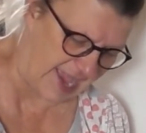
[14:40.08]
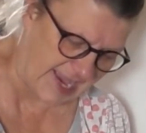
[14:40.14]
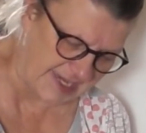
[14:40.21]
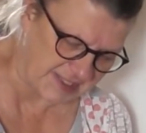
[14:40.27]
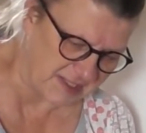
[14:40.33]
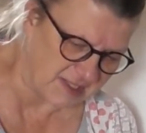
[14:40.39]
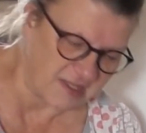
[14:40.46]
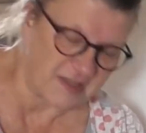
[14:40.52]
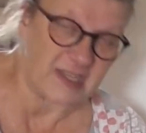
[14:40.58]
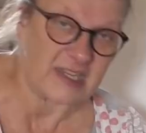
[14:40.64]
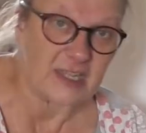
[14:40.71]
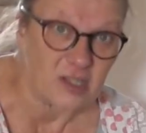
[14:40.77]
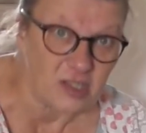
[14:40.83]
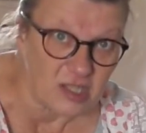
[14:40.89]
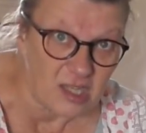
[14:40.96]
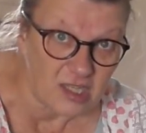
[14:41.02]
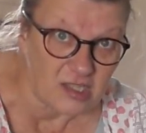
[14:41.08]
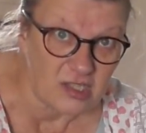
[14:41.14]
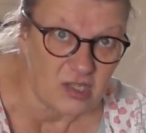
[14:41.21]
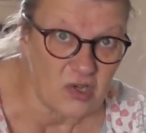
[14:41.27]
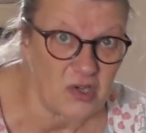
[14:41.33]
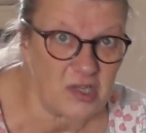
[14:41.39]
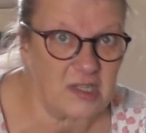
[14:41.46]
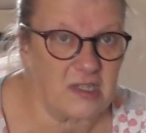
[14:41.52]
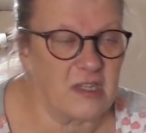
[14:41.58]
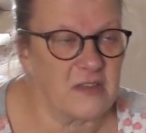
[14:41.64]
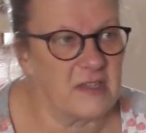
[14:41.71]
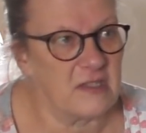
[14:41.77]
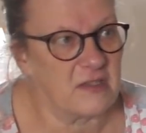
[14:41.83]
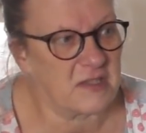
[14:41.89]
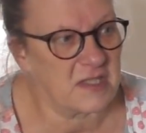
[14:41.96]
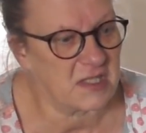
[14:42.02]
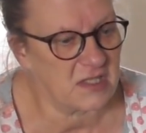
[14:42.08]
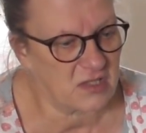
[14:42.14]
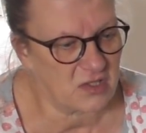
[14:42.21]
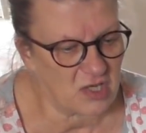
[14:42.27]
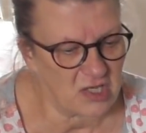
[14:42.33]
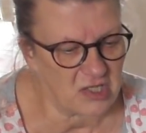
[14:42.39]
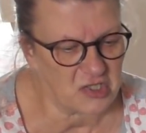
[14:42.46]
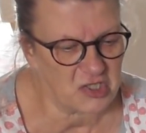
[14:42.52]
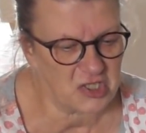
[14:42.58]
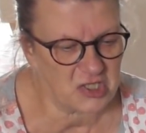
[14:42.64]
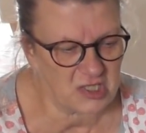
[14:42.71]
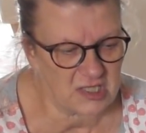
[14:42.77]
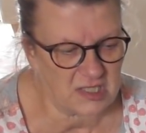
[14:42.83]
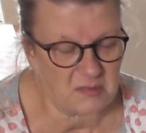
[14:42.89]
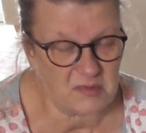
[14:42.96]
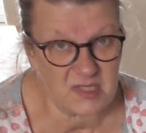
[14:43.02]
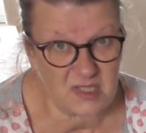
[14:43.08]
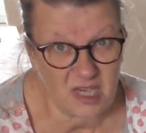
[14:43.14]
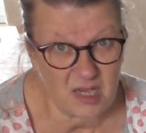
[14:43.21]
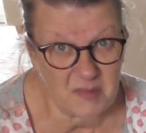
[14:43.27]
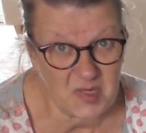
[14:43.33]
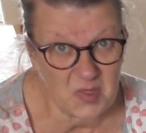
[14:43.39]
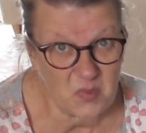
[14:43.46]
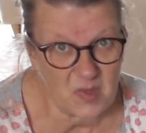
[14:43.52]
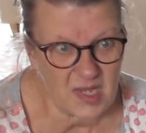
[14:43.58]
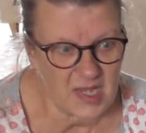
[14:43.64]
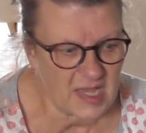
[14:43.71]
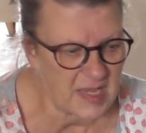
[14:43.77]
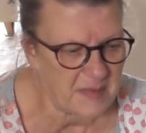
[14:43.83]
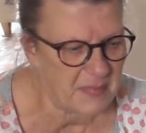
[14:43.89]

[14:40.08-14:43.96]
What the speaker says: had another little look, another little scratch, and it was coming away.